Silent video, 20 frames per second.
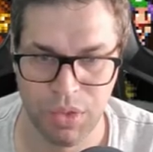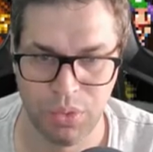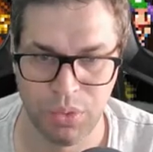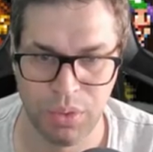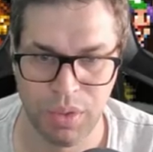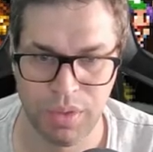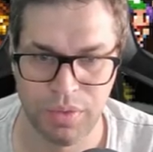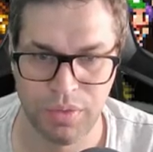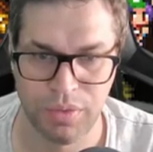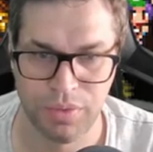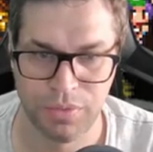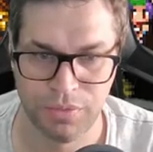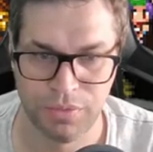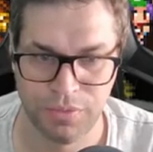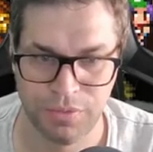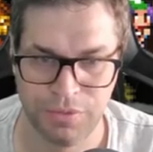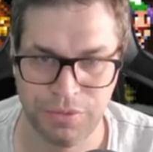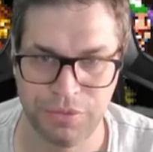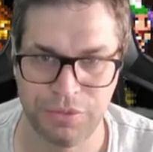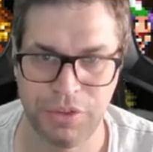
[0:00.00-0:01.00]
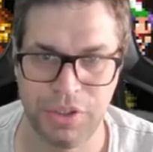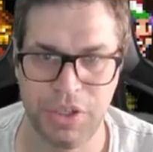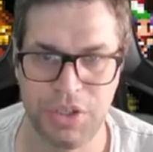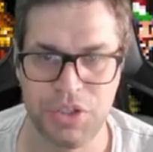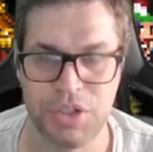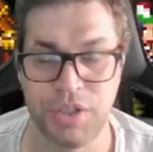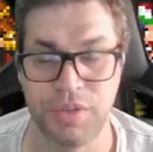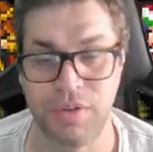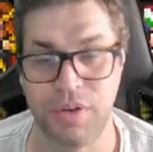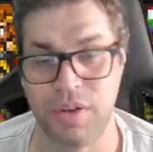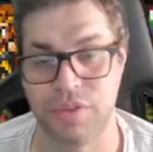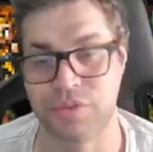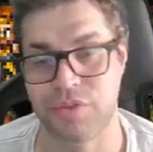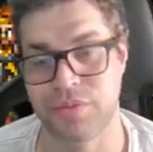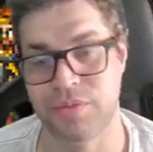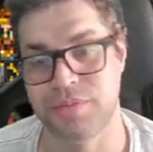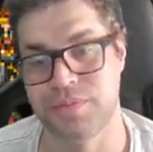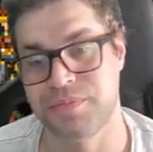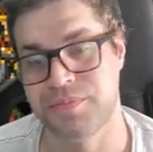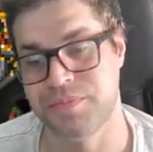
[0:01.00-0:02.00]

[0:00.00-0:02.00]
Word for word: Do it. Finish him off.